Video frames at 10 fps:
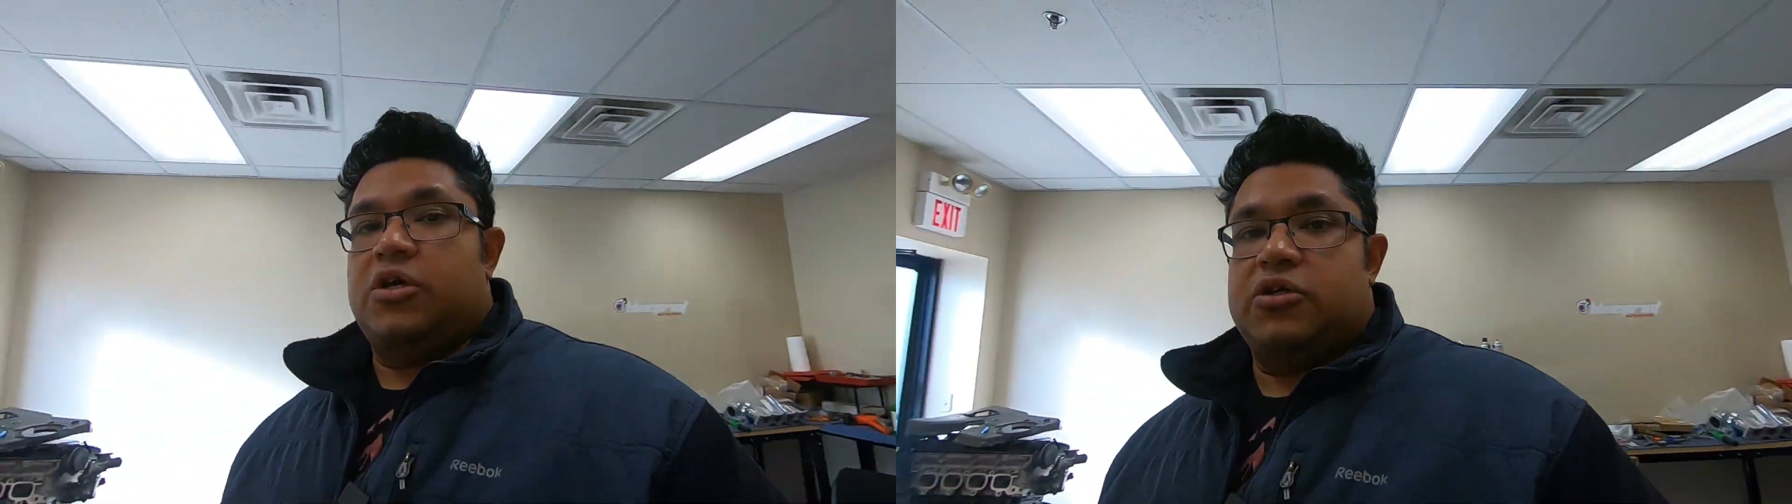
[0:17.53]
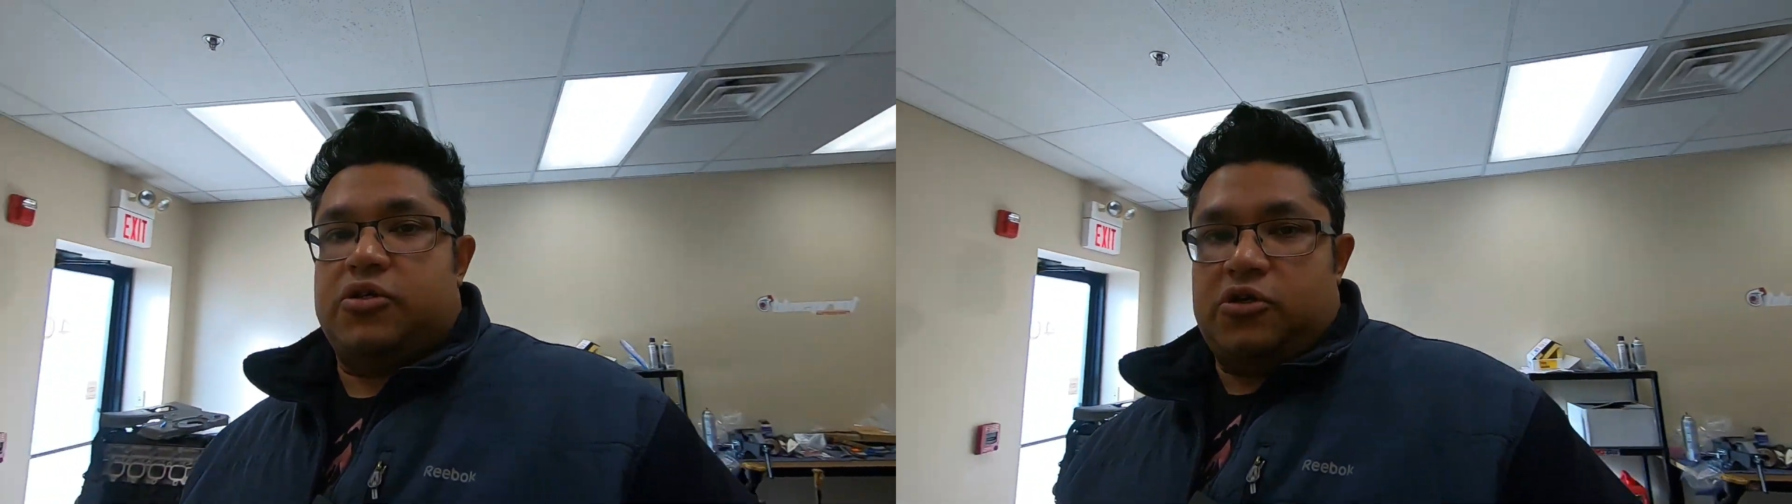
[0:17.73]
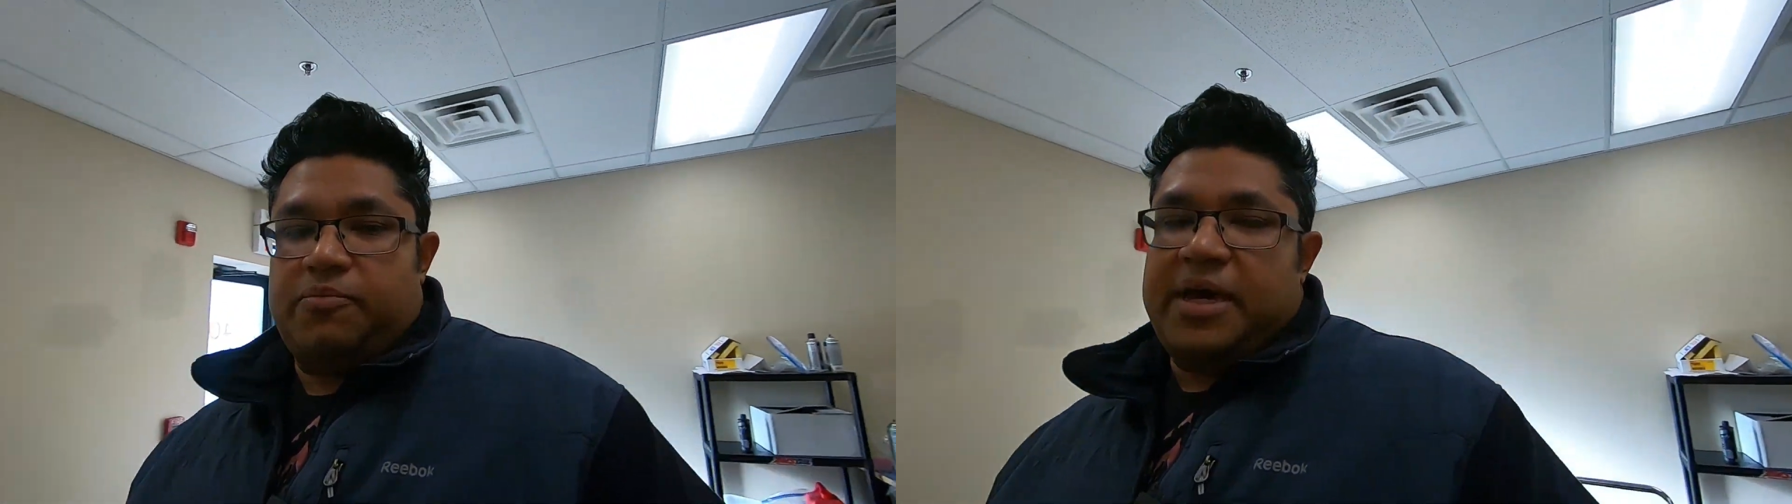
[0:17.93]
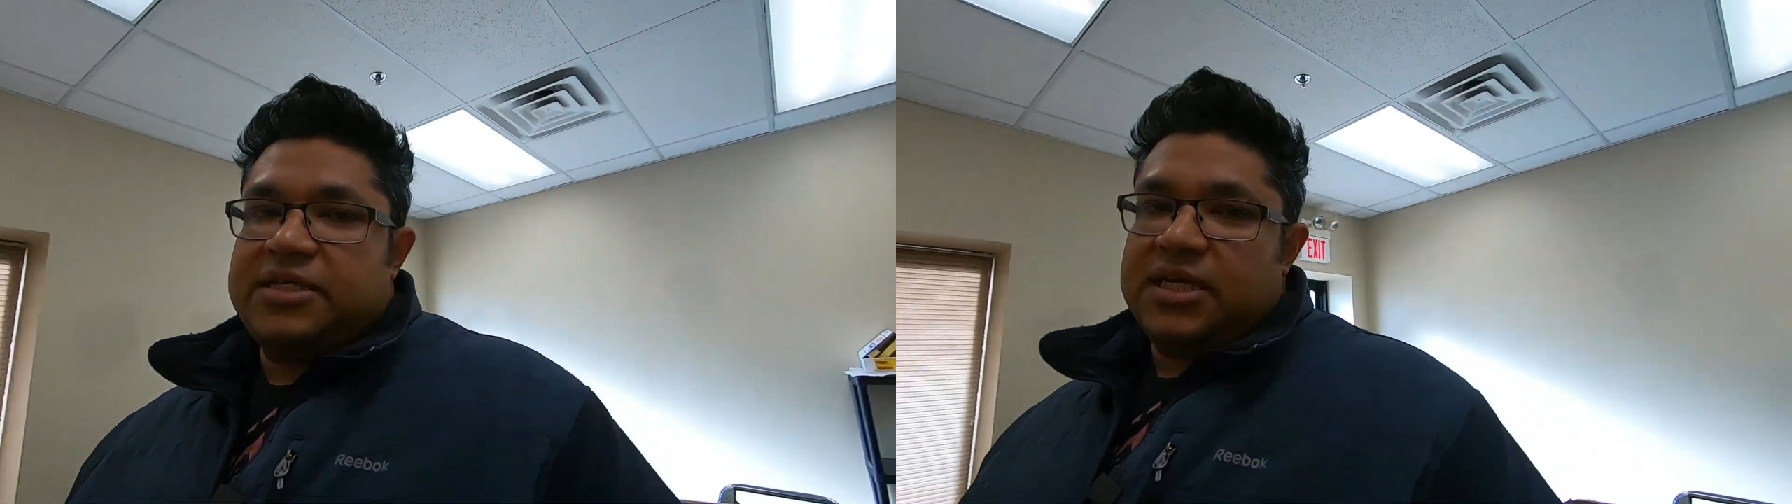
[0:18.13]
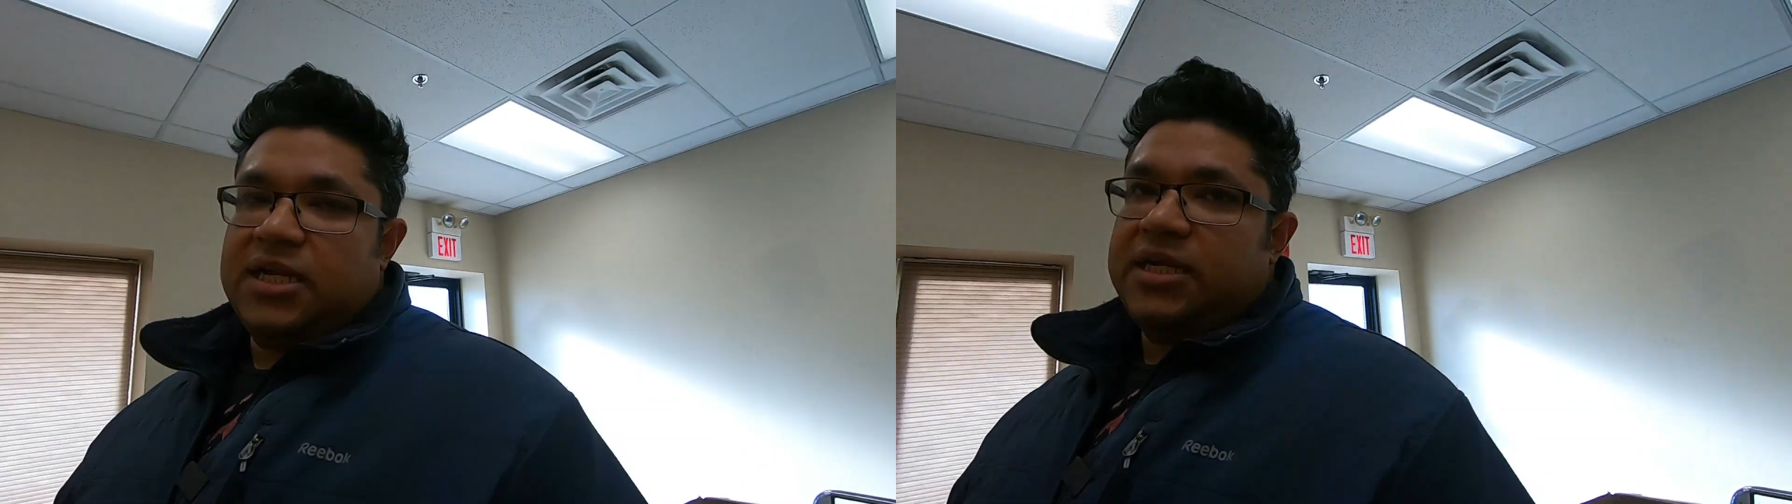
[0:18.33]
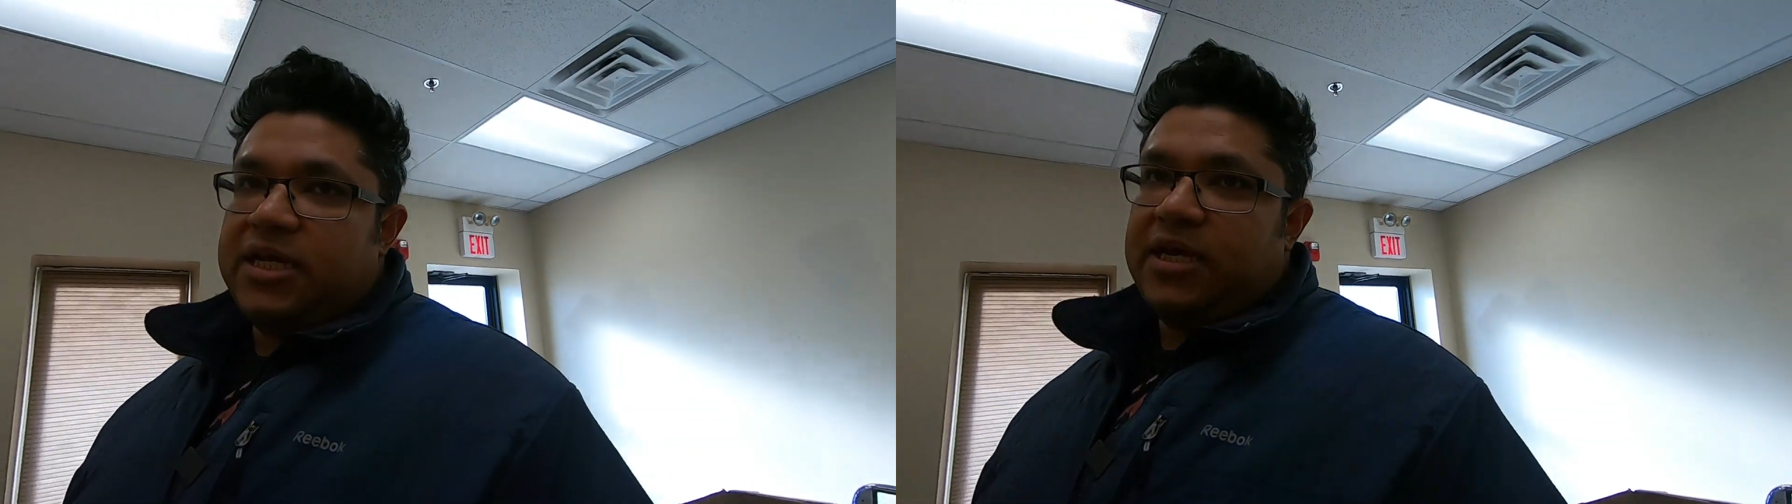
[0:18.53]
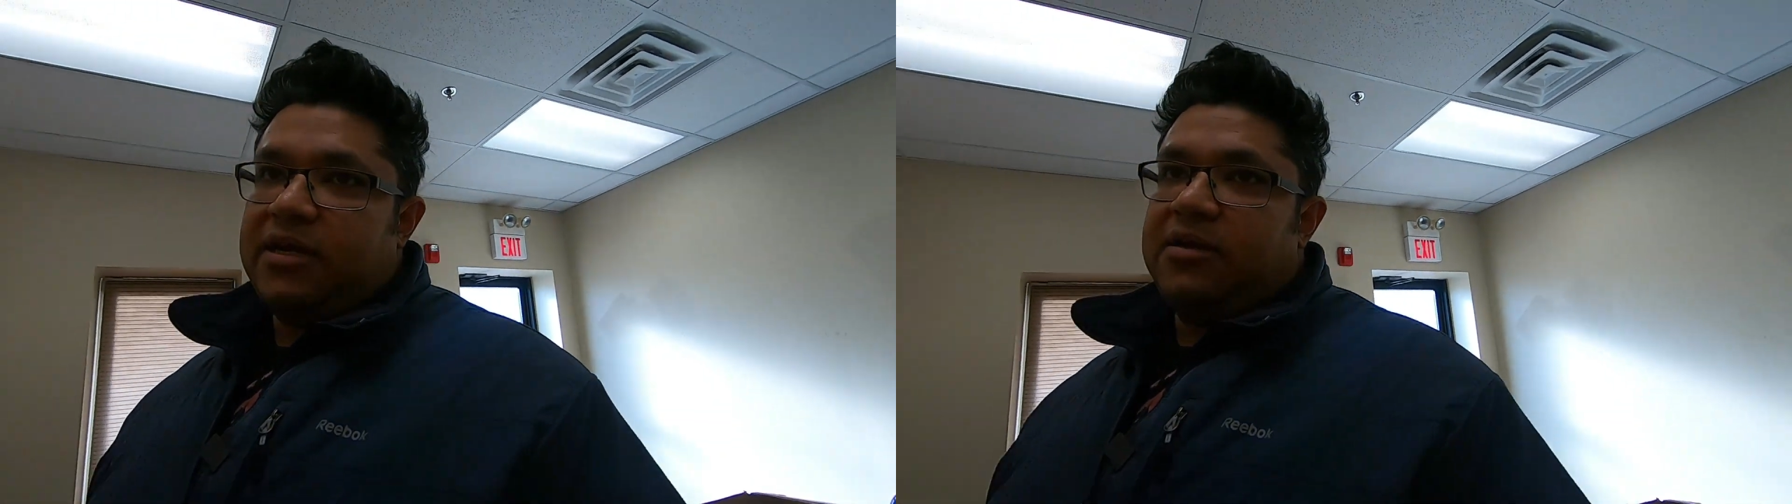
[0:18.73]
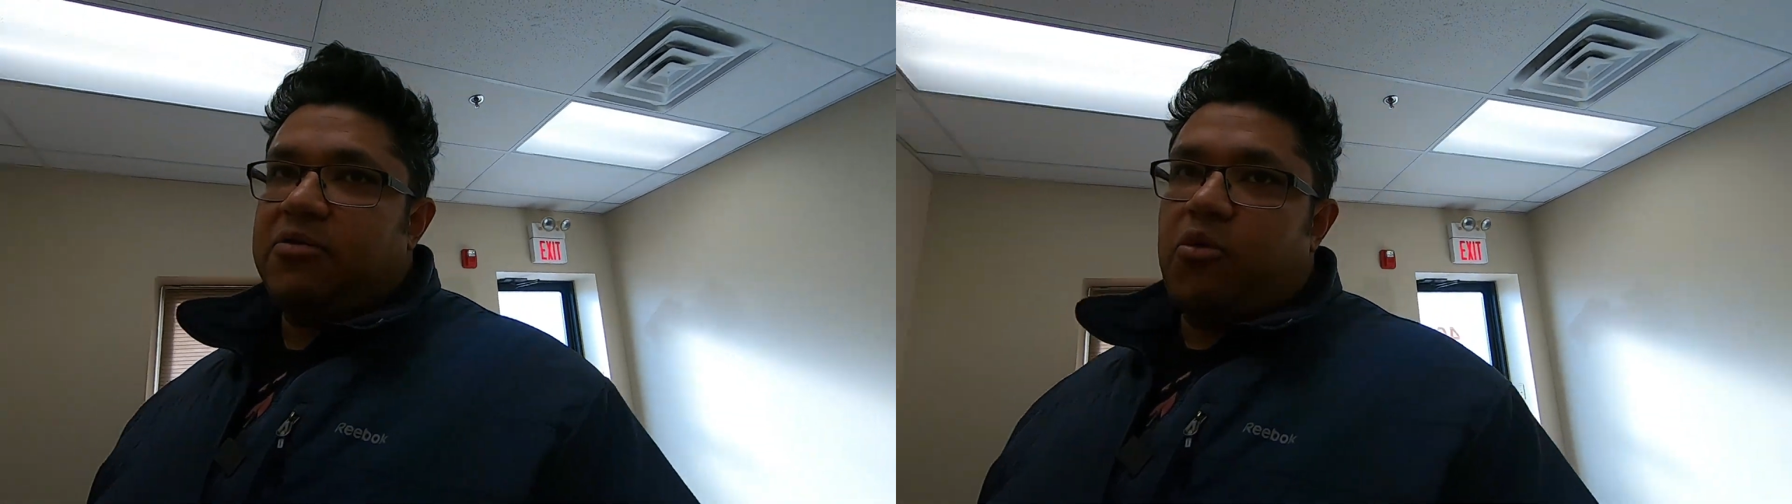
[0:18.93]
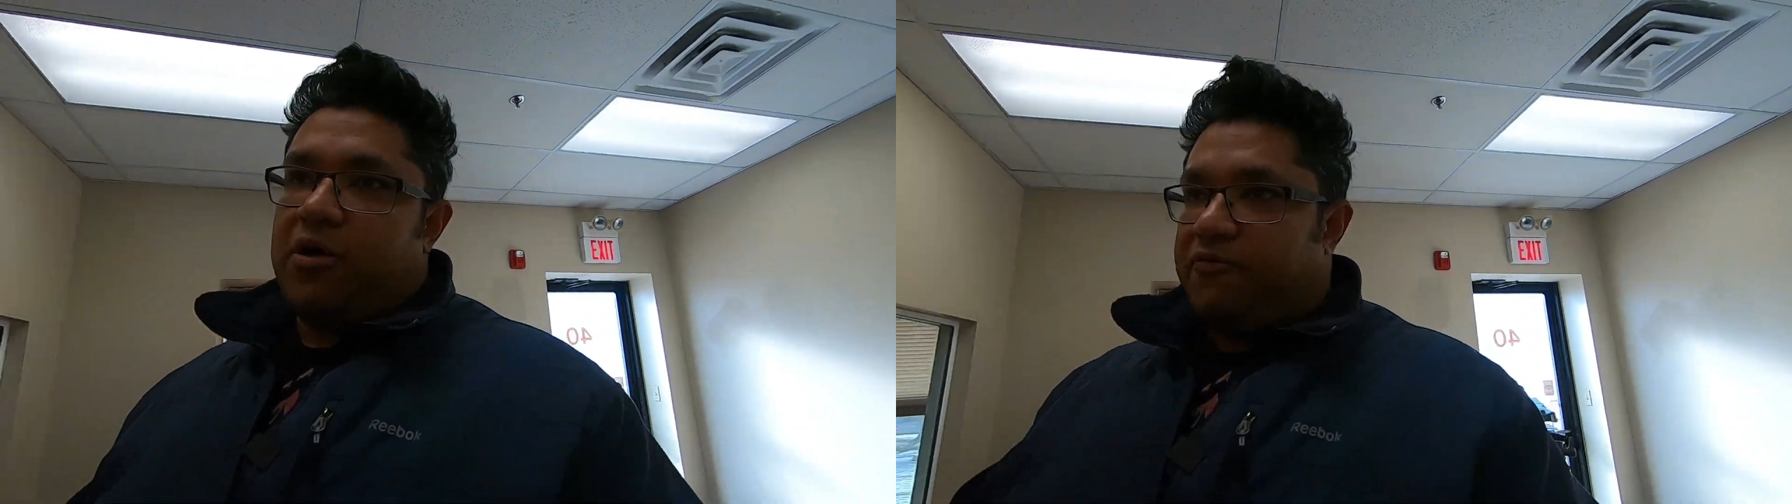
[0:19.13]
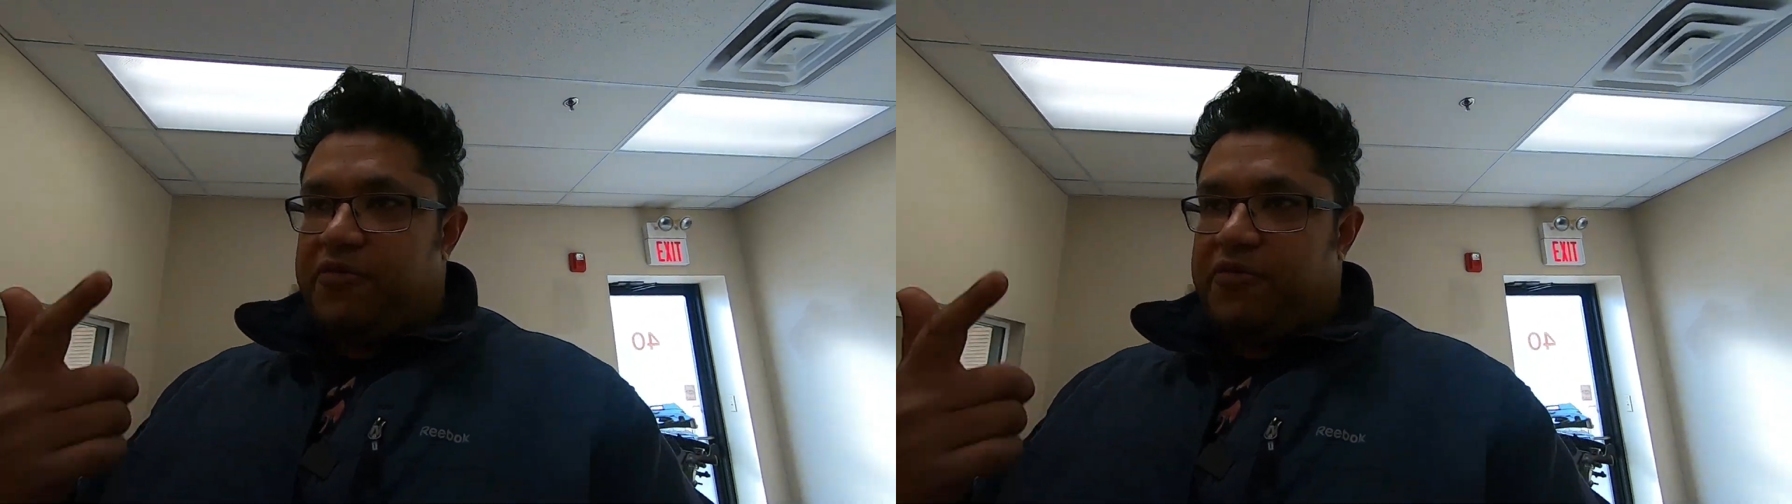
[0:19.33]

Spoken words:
So you basically need what?